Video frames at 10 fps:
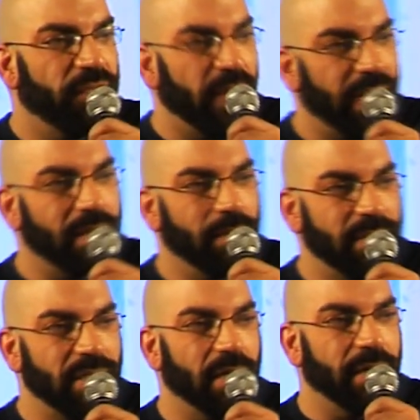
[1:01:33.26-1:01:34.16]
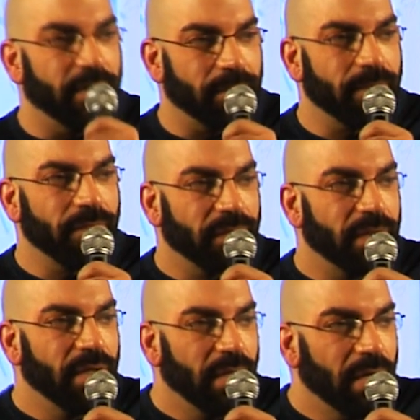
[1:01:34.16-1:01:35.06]
good fight, let me tell you.
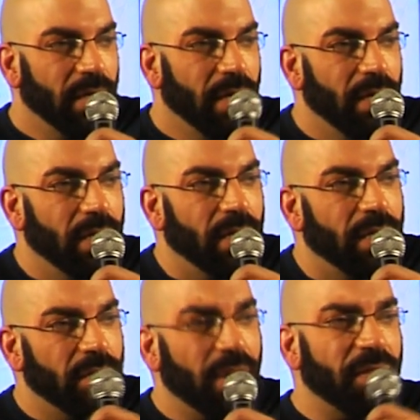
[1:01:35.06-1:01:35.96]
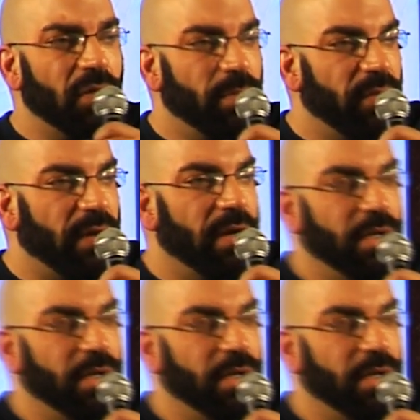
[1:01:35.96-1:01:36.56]
You know what I think would